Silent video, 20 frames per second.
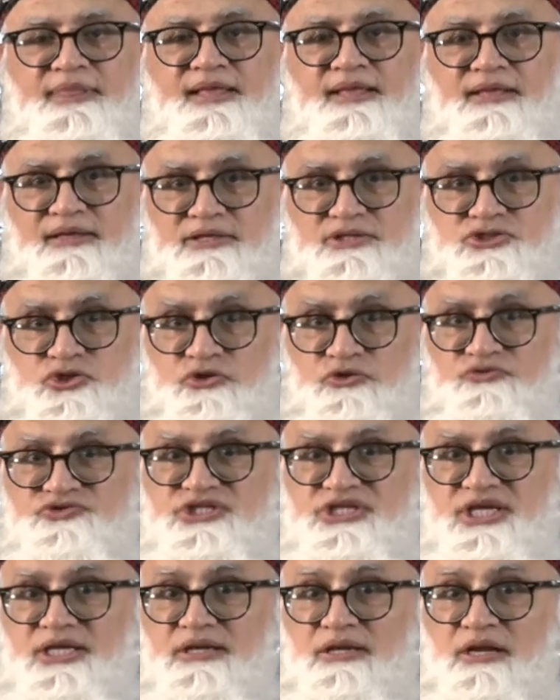so you've
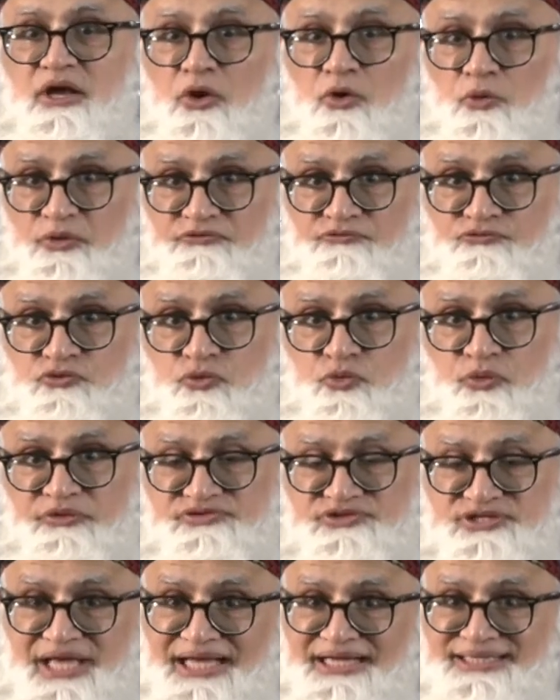seen we've
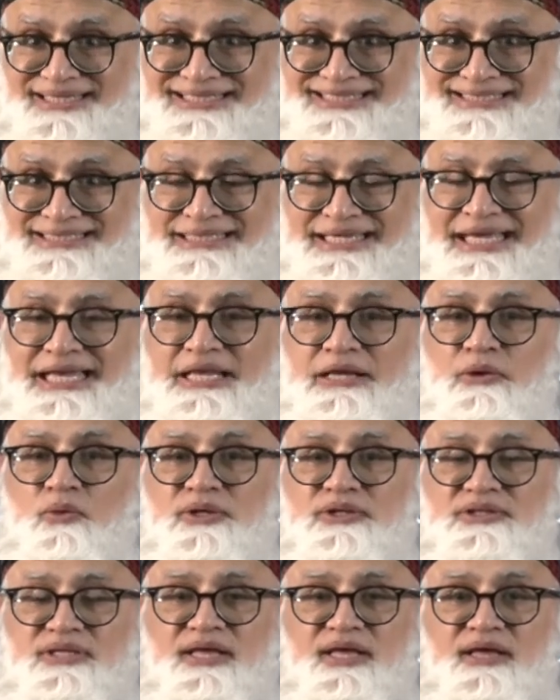started dealing
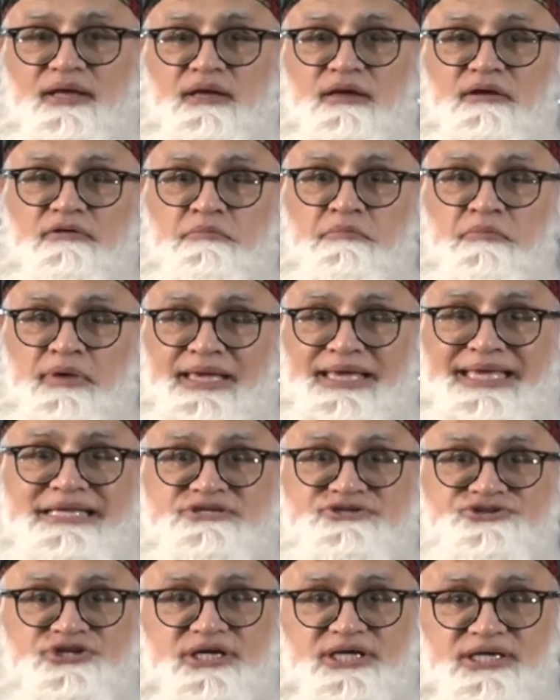with
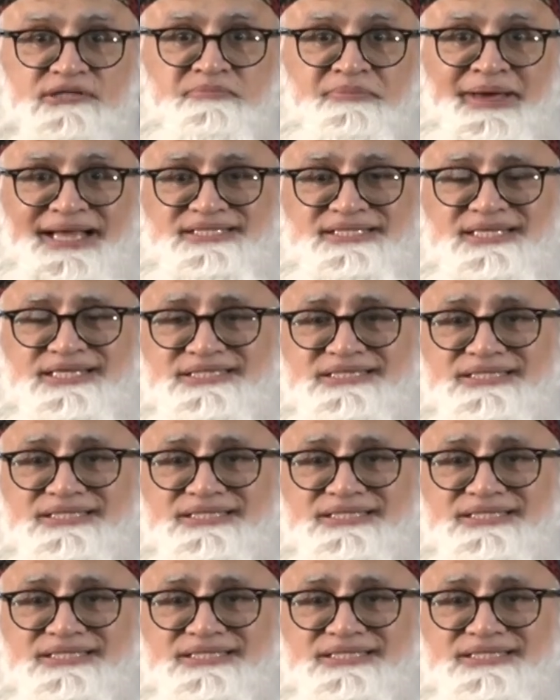intricate matters